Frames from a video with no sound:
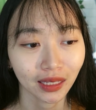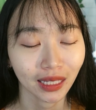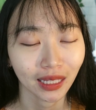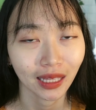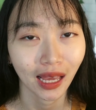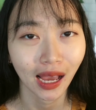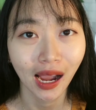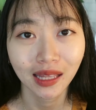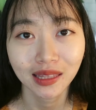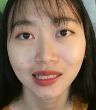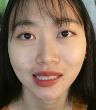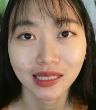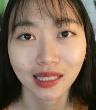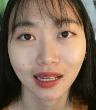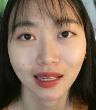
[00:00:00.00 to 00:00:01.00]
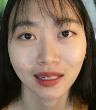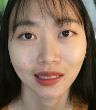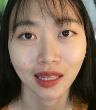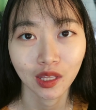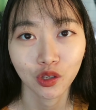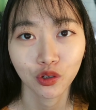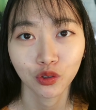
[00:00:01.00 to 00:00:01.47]
the art style
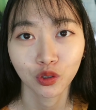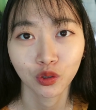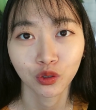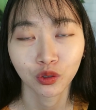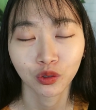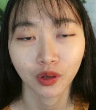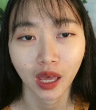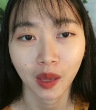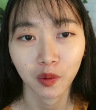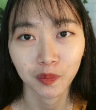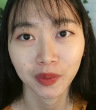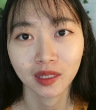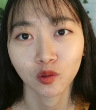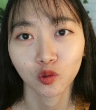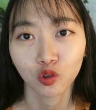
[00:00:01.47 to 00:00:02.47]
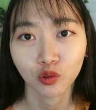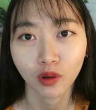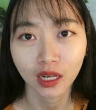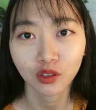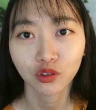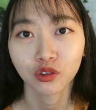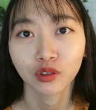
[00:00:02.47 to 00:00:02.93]
that you have been
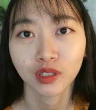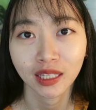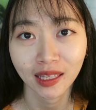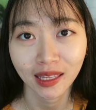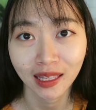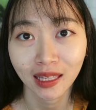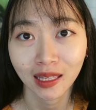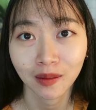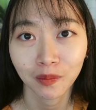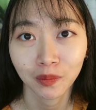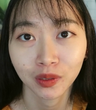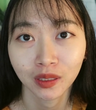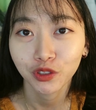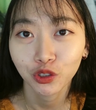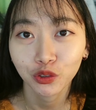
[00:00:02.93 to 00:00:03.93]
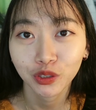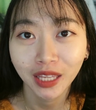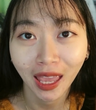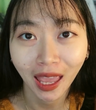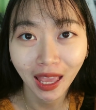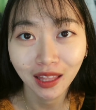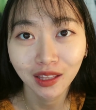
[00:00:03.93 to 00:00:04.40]
trying to keep, you
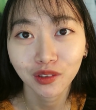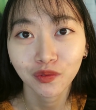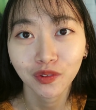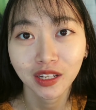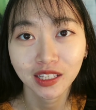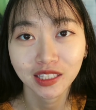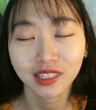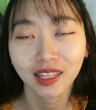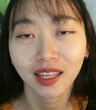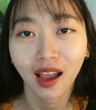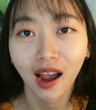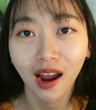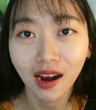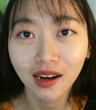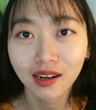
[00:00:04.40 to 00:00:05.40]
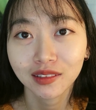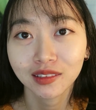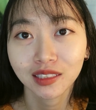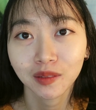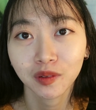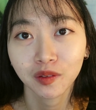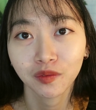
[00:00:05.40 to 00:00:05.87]
can finish the art
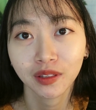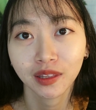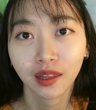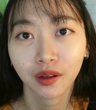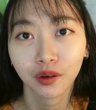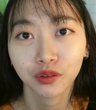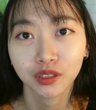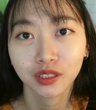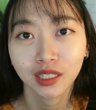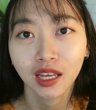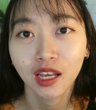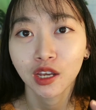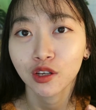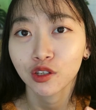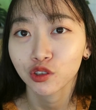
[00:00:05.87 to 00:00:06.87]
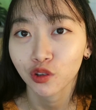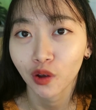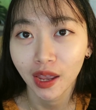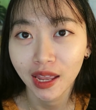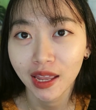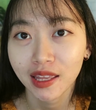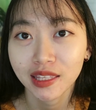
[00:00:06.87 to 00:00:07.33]
even without
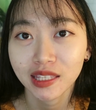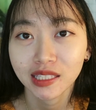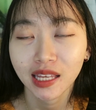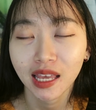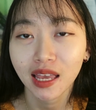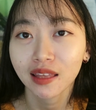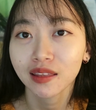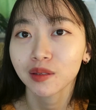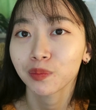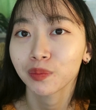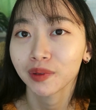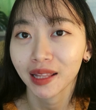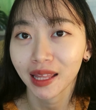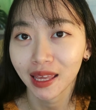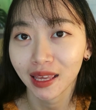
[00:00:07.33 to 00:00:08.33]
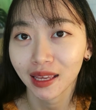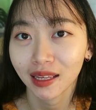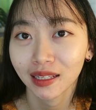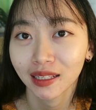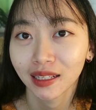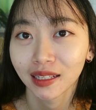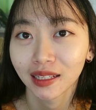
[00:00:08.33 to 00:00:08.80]
shades and black.
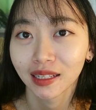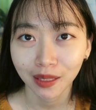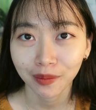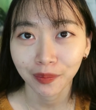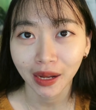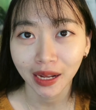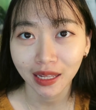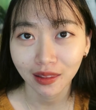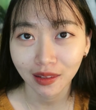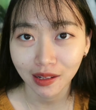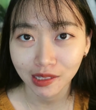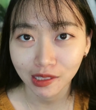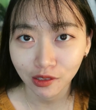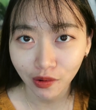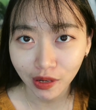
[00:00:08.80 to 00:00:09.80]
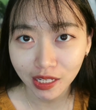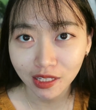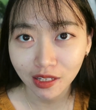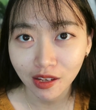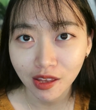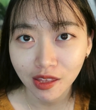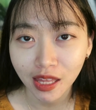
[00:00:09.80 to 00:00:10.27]
In my
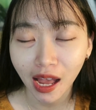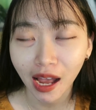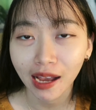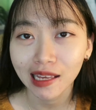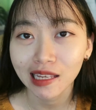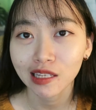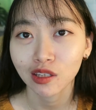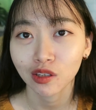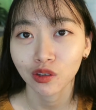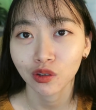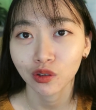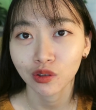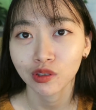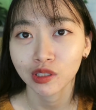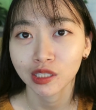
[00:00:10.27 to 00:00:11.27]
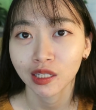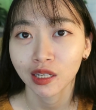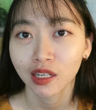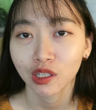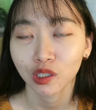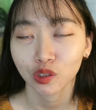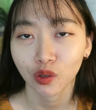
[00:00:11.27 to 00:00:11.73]
illustration, I use
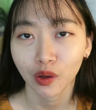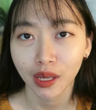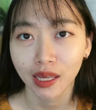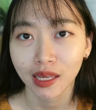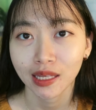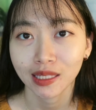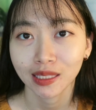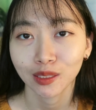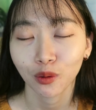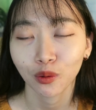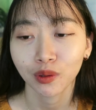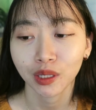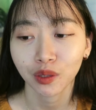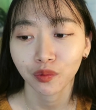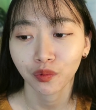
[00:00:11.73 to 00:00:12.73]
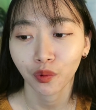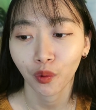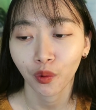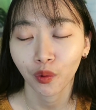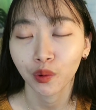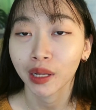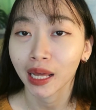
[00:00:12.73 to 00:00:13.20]
shades only
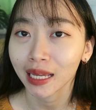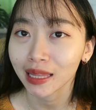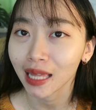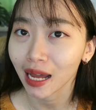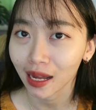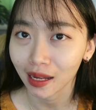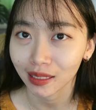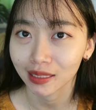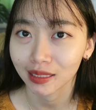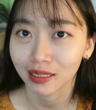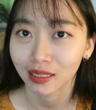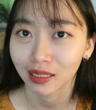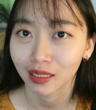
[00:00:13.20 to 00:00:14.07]
for line art.